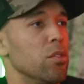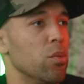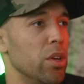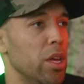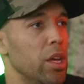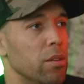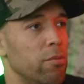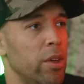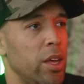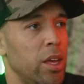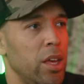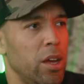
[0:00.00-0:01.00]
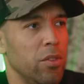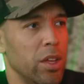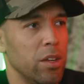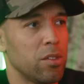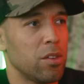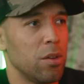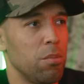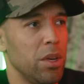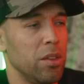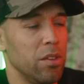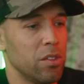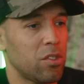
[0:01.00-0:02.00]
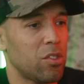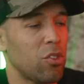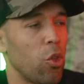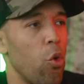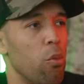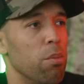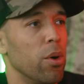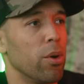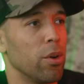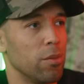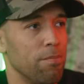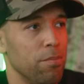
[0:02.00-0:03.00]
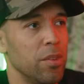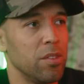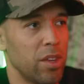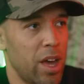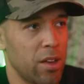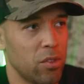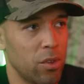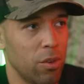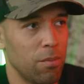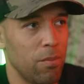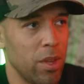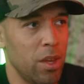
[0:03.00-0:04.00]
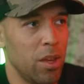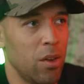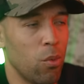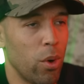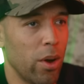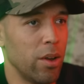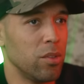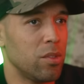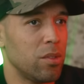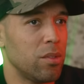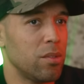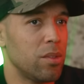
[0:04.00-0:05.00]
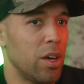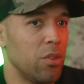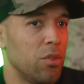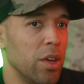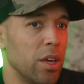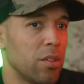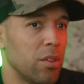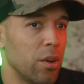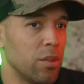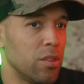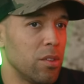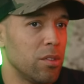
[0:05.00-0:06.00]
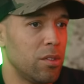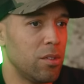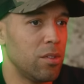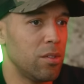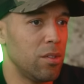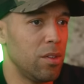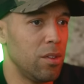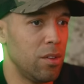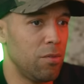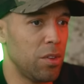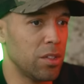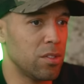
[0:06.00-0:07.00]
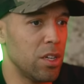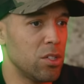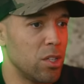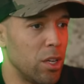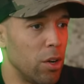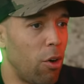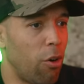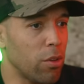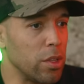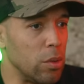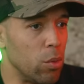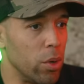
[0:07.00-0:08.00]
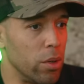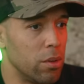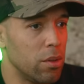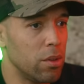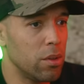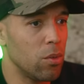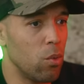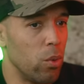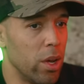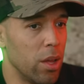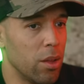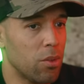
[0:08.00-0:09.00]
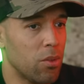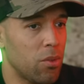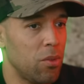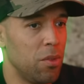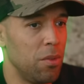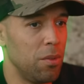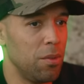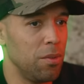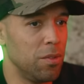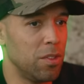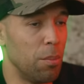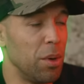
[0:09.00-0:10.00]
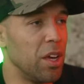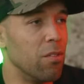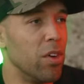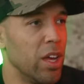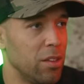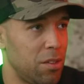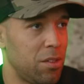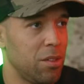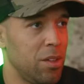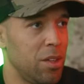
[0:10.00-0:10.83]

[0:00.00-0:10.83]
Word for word: to an end and that it's going to be this slow burn disaster. Whereas I think there's this fixation in Hollywood with the big event,